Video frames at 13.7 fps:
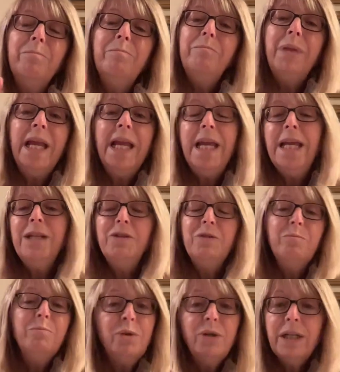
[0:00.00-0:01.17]
bags,
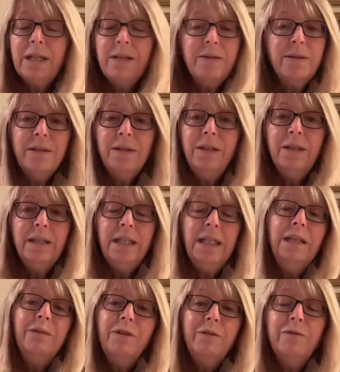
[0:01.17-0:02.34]
books,
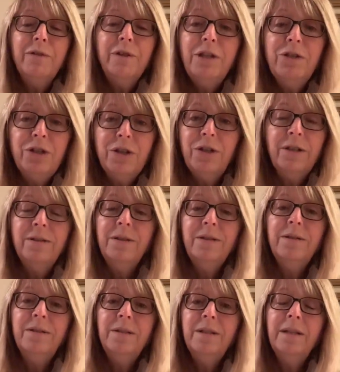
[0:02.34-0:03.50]
even furniture.
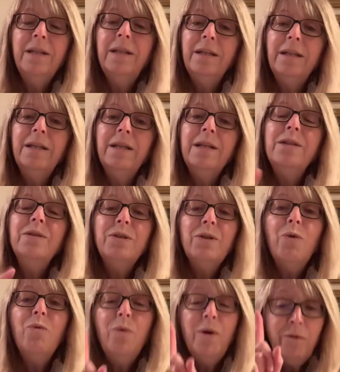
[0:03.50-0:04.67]
So
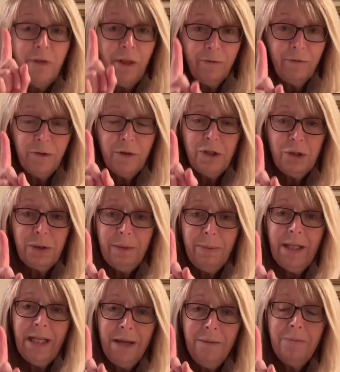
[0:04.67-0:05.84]
what, the first tree
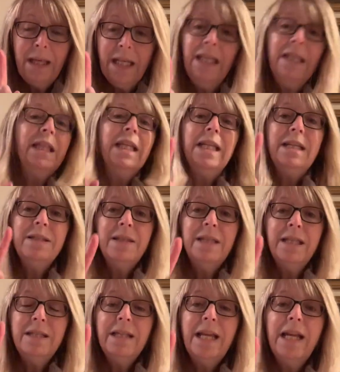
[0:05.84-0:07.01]
became many things.
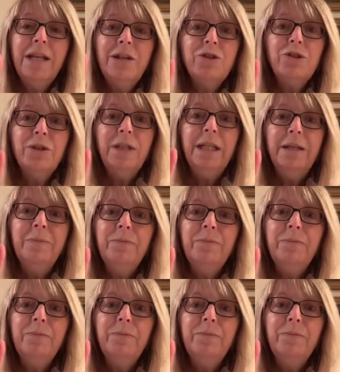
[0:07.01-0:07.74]
The second tree